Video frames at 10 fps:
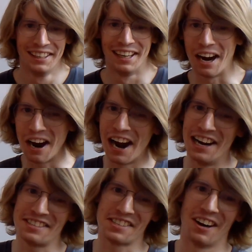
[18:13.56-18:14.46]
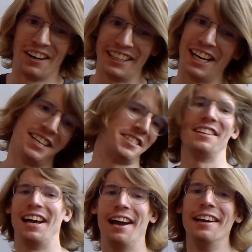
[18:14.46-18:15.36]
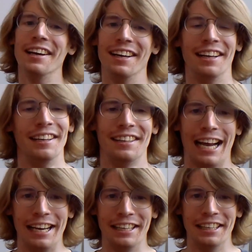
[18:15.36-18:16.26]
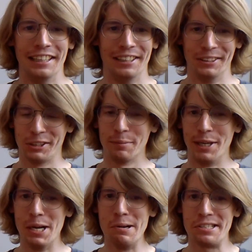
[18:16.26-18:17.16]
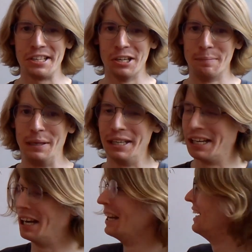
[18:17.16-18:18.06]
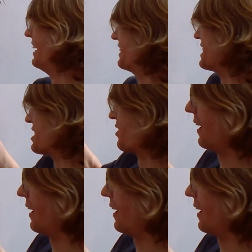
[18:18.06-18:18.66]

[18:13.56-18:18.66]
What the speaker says: All right, sorry guys, had to look at my notes there, but this is the